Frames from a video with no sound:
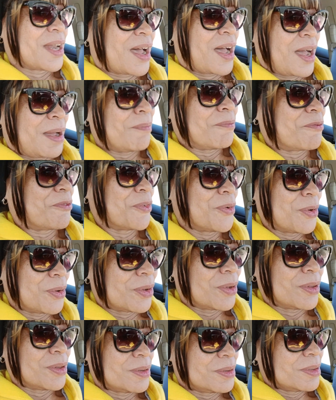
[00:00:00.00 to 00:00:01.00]
I'm
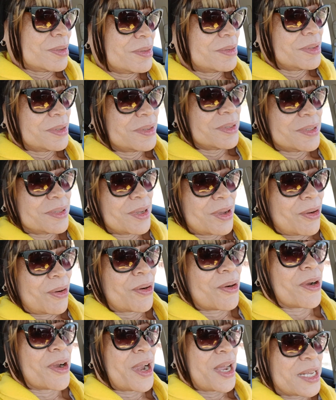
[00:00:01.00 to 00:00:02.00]
full
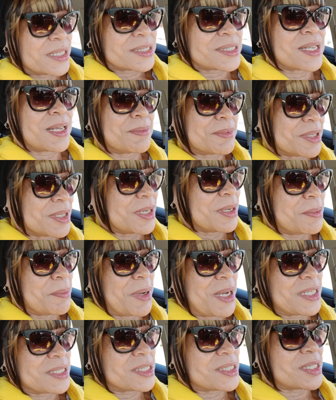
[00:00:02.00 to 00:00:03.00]
or have something in
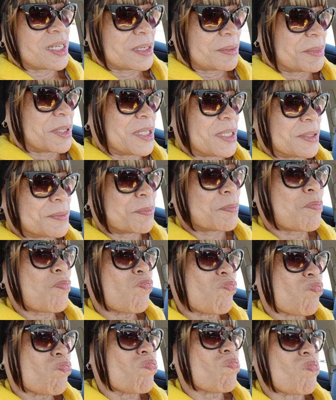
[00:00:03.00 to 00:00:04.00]
my stomach,
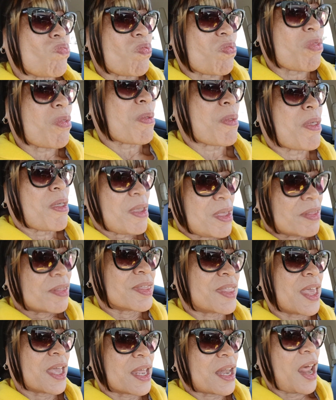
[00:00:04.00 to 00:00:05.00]

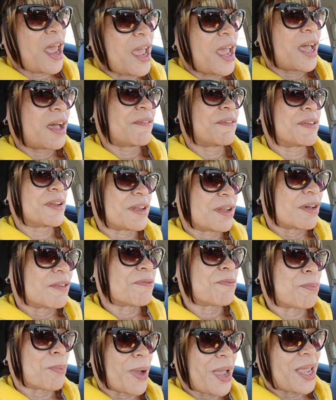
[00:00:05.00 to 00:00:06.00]
then I have enough
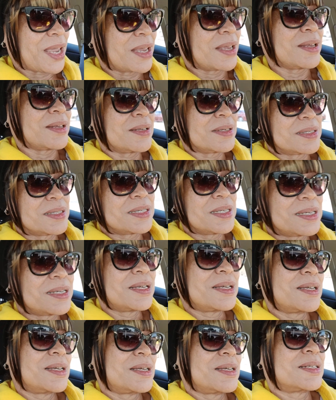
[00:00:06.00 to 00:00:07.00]
weight
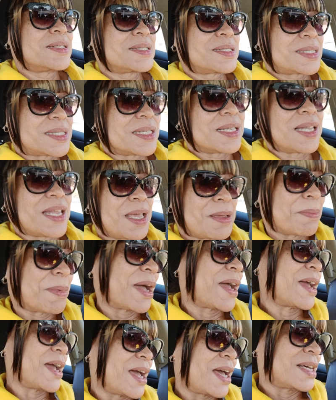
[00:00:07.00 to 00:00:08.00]
to lay
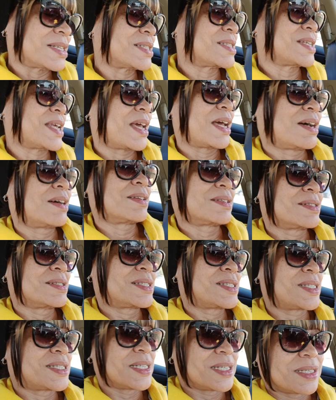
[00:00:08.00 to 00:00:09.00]
my ass down
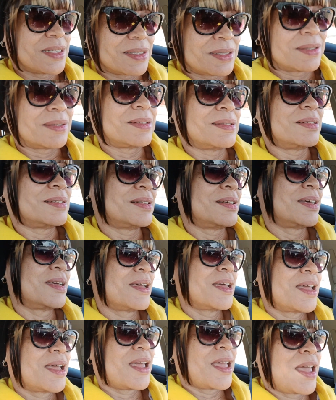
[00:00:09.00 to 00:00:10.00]
still
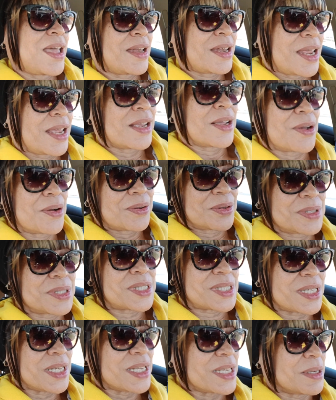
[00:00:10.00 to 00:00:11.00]
and then go to
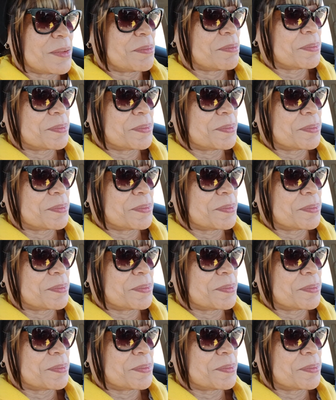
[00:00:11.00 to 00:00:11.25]
sleep.